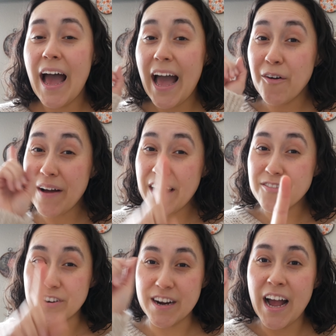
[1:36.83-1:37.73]

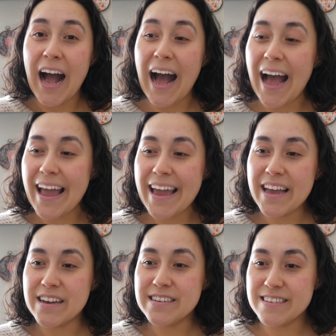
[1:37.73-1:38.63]
However,
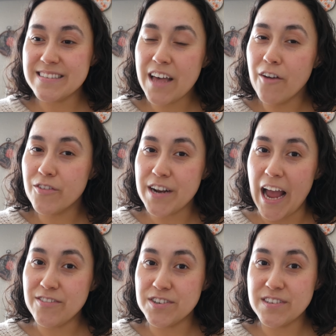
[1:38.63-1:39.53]
I discovered
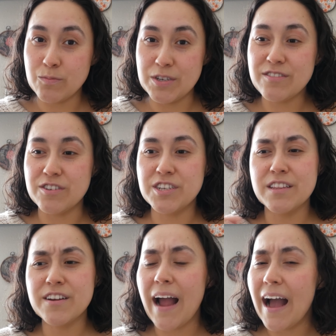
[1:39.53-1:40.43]
after some research that
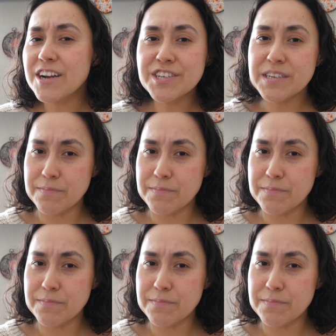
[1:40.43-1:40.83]
they're actually